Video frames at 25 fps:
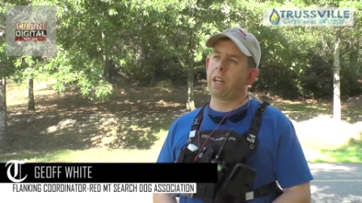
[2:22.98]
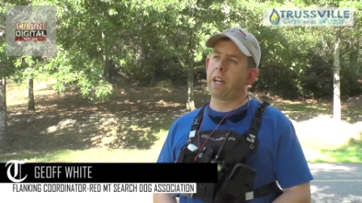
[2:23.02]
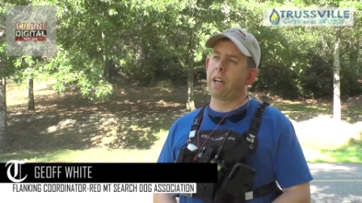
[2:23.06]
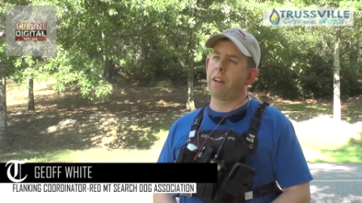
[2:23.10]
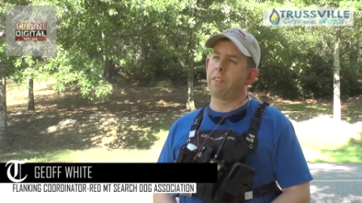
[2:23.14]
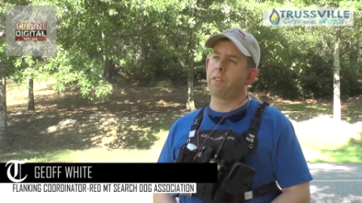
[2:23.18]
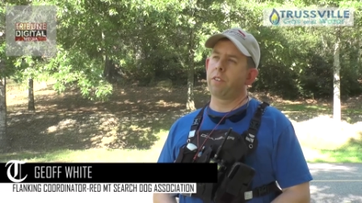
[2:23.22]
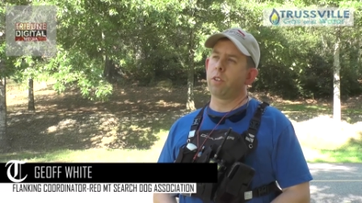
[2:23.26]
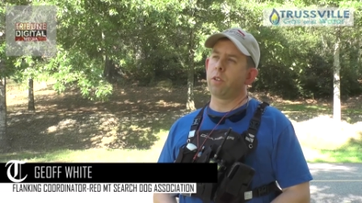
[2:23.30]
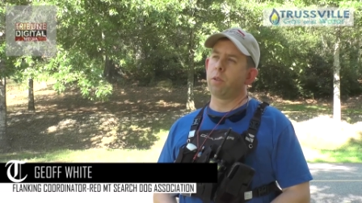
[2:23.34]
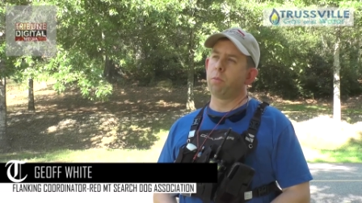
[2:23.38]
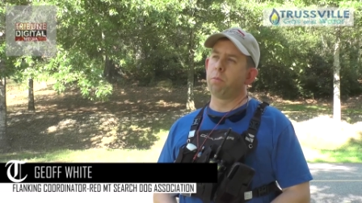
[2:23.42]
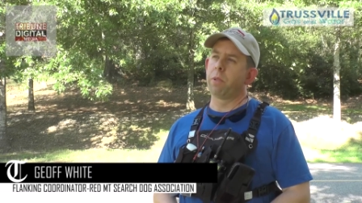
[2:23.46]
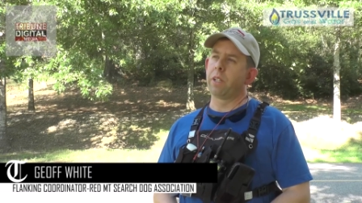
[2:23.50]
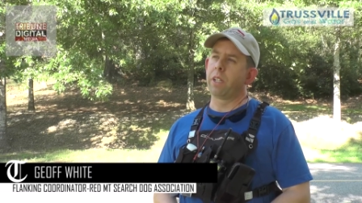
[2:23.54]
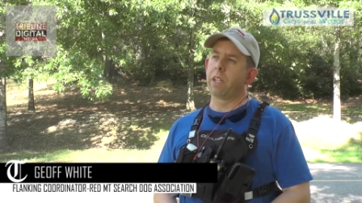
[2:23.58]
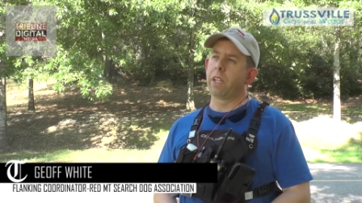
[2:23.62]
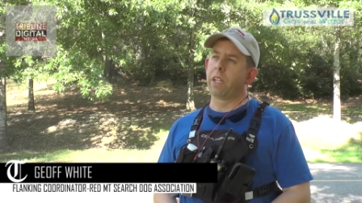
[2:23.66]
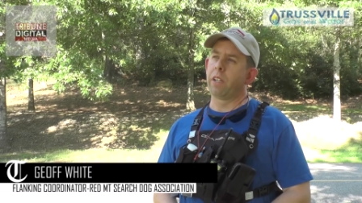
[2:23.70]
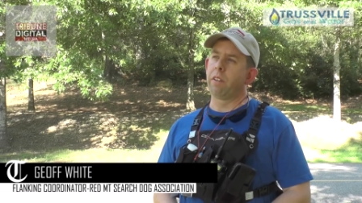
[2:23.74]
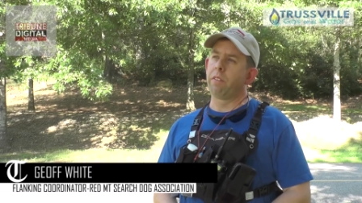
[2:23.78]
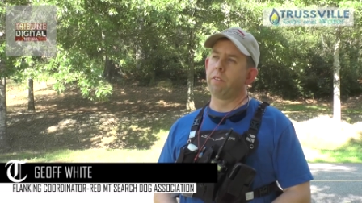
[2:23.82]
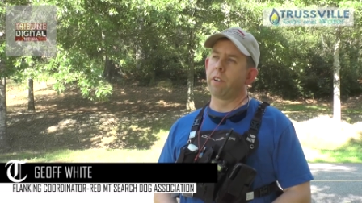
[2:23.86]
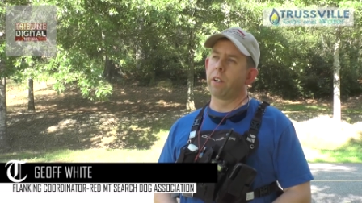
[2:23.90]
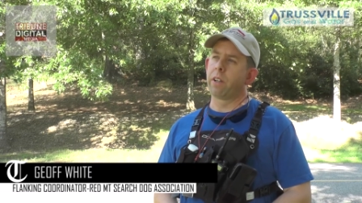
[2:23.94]
have to
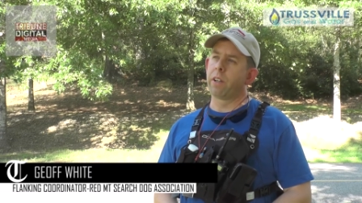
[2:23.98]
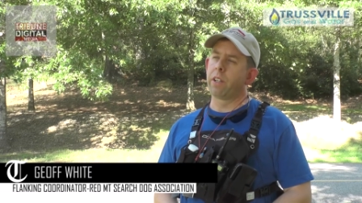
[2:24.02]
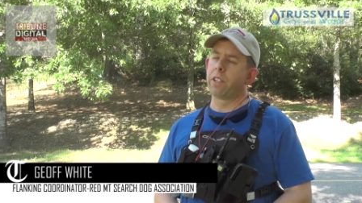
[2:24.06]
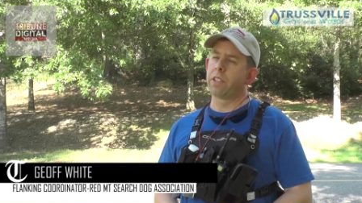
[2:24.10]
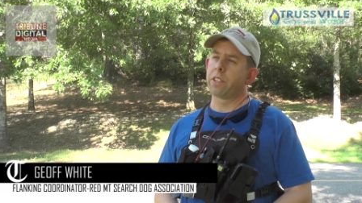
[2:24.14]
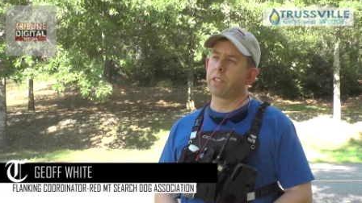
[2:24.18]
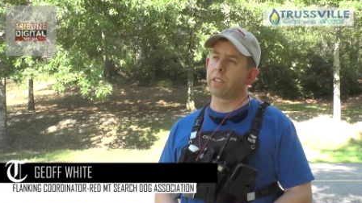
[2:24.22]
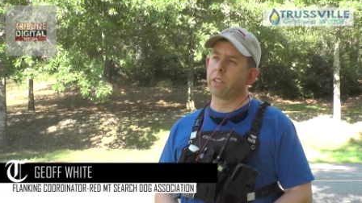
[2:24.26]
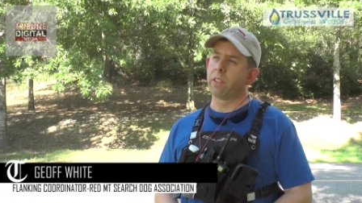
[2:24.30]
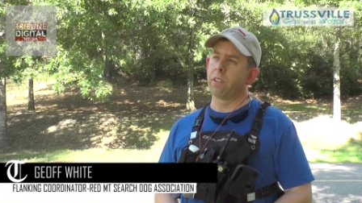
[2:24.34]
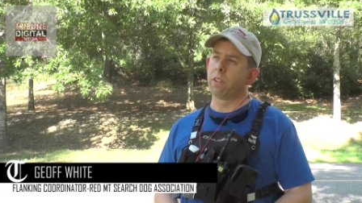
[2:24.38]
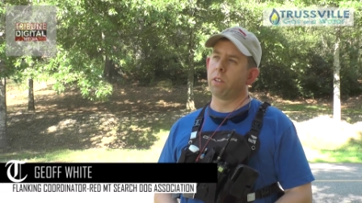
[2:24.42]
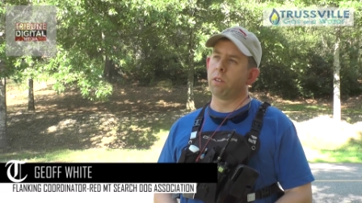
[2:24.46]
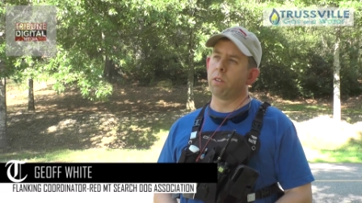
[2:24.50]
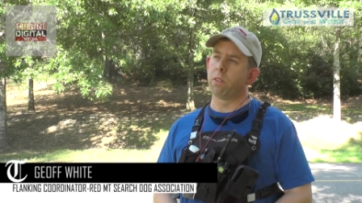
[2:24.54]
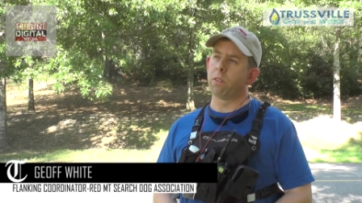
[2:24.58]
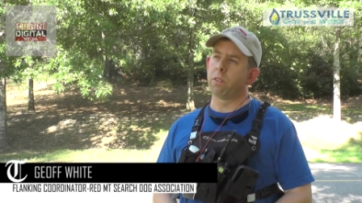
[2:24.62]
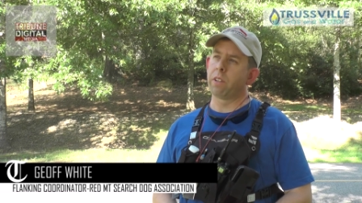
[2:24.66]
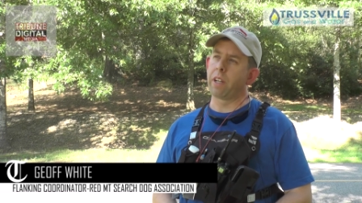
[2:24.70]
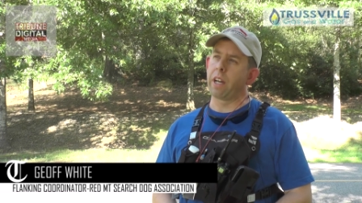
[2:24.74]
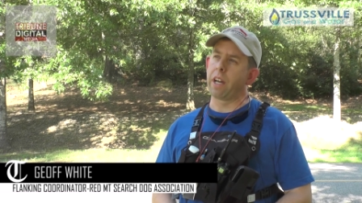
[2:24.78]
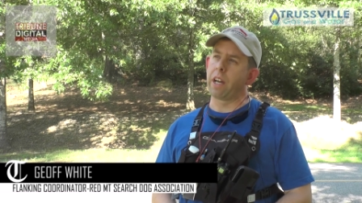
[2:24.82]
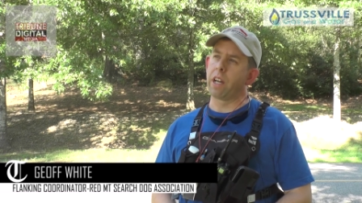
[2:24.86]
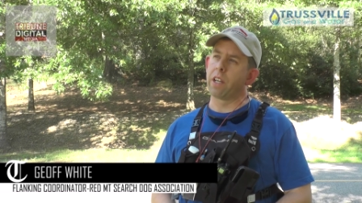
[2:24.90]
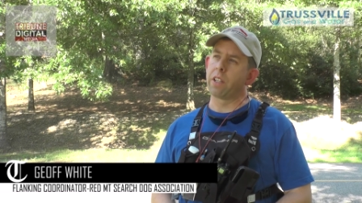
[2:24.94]
be very
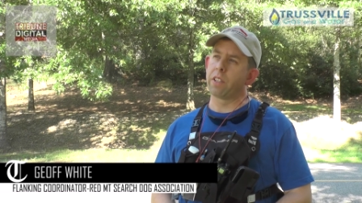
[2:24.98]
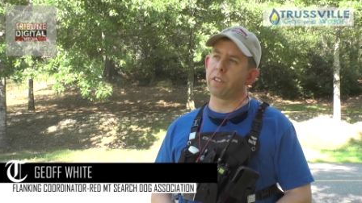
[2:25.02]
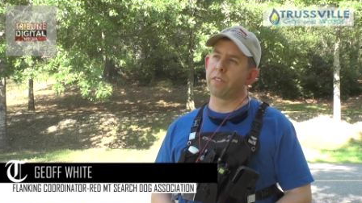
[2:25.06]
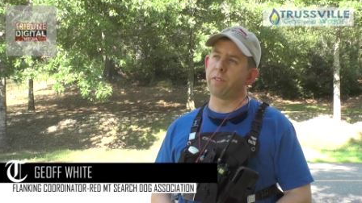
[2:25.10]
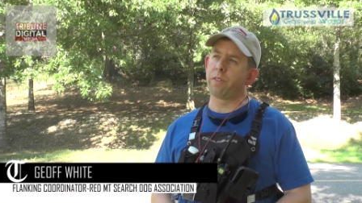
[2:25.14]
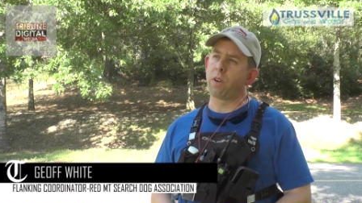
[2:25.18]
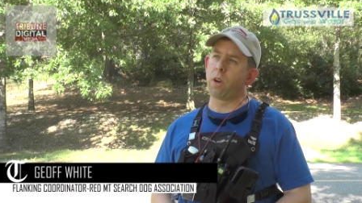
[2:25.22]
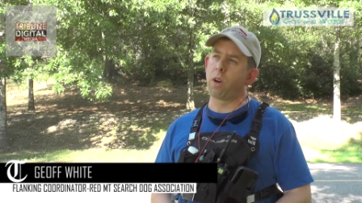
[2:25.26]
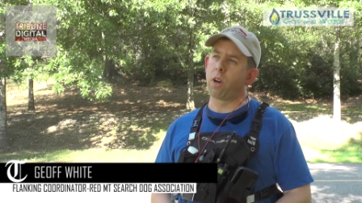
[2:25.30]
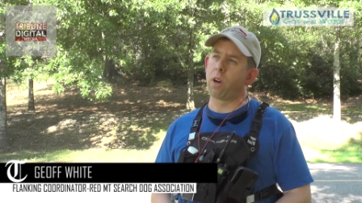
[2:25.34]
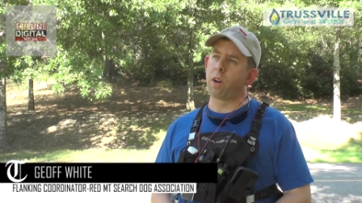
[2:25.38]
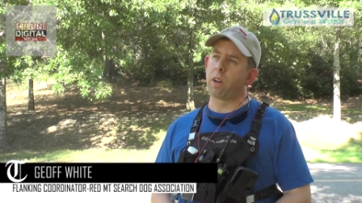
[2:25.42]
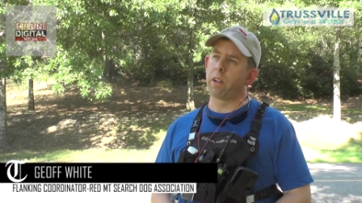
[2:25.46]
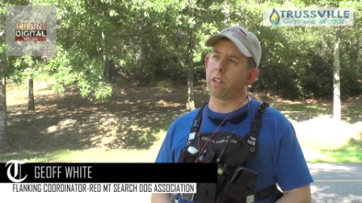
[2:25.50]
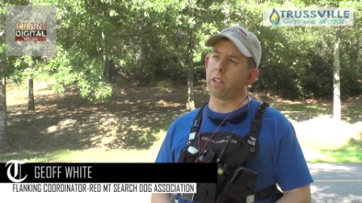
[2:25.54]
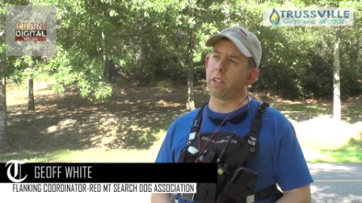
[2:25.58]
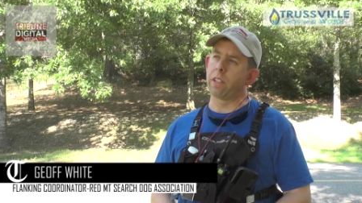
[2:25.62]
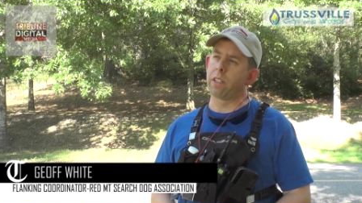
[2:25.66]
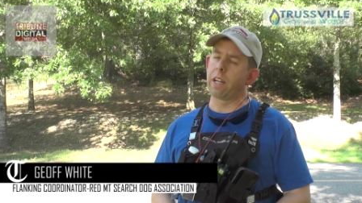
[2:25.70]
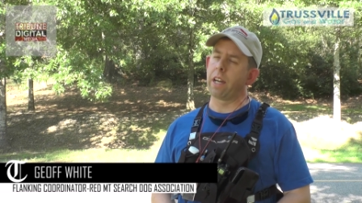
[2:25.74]
skilled as far